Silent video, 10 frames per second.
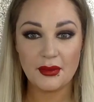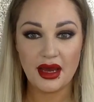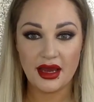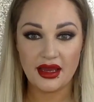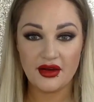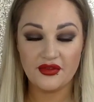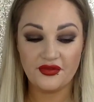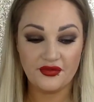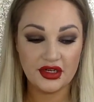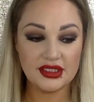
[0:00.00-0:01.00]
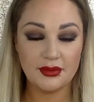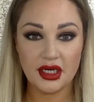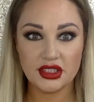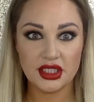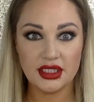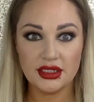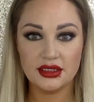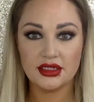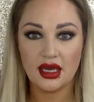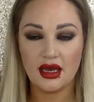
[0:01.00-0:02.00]
my first
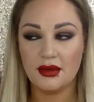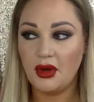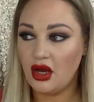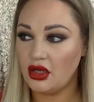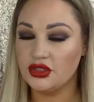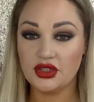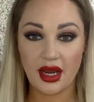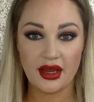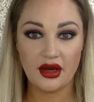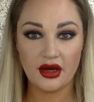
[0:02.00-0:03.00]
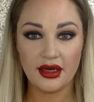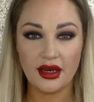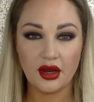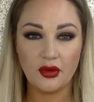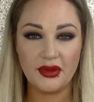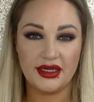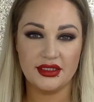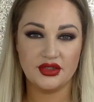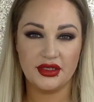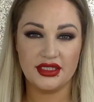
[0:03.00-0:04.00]
impressions haul try on. I hope you guys
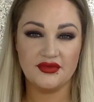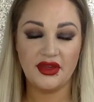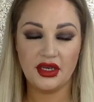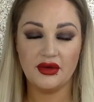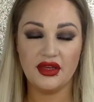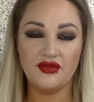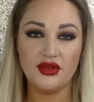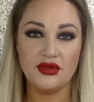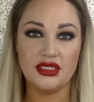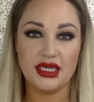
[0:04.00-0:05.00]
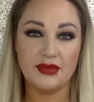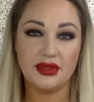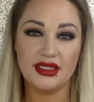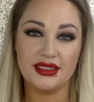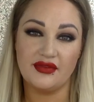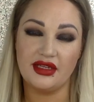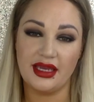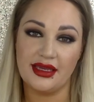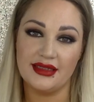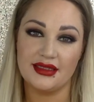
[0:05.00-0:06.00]
enjoyed this video. If you did, please give it a
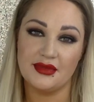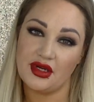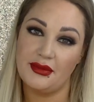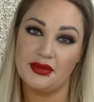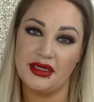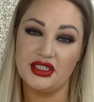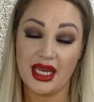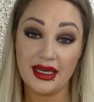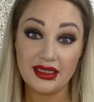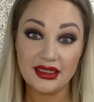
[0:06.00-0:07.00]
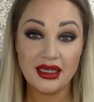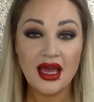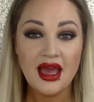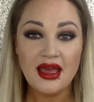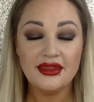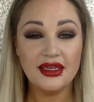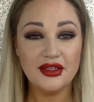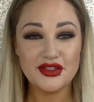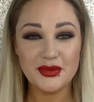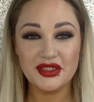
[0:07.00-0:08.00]
like and subscribe to my channel. Thank
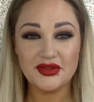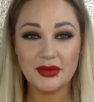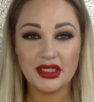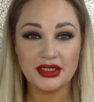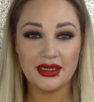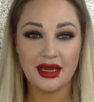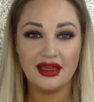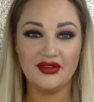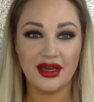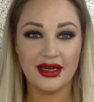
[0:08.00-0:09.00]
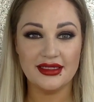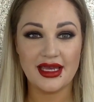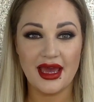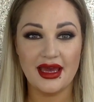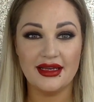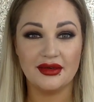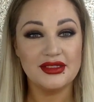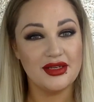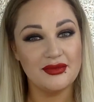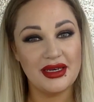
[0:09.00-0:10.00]
you so much for watching. I love you guys, and I'll
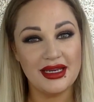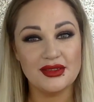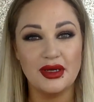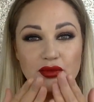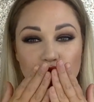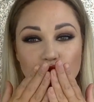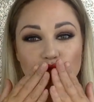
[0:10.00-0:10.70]
see you in my next one.